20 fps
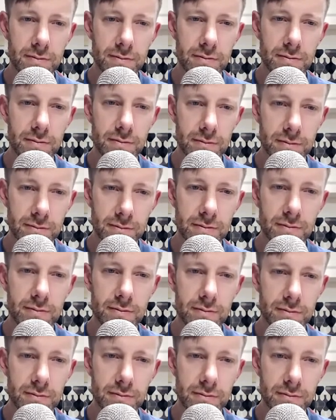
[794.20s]

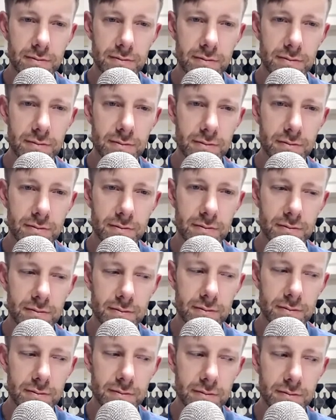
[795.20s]

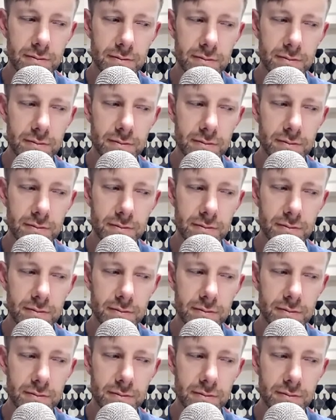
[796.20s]
(silent)